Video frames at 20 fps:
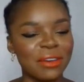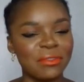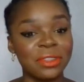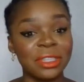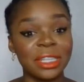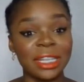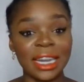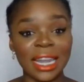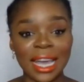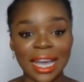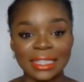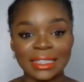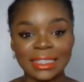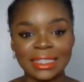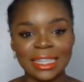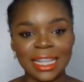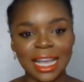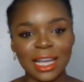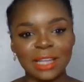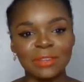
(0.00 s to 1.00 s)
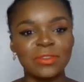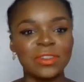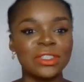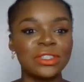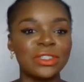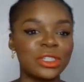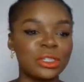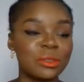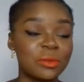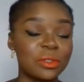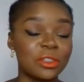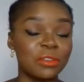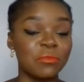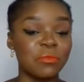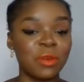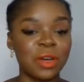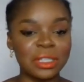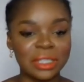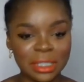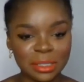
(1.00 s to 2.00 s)
have the last laugh in terms of
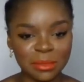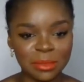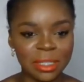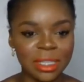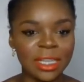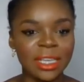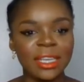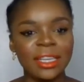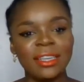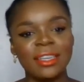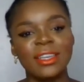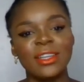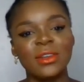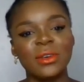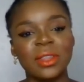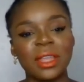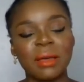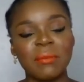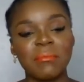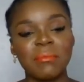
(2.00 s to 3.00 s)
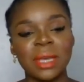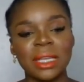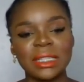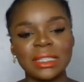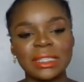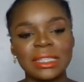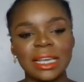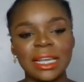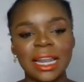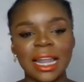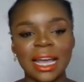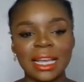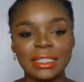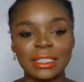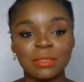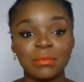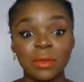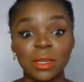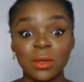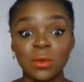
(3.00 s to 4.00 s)
possibly, you know, that mental
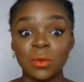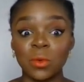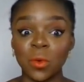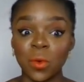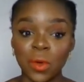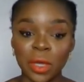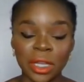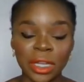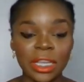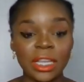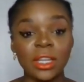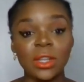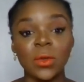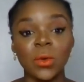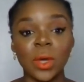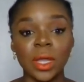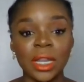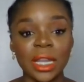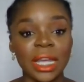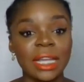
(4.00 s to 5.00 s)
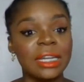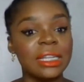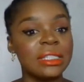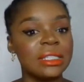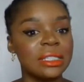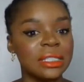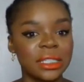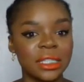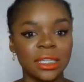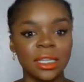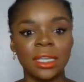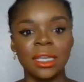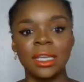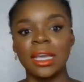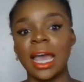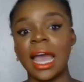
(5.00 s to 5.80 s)
aspect going in, knowing that, listen,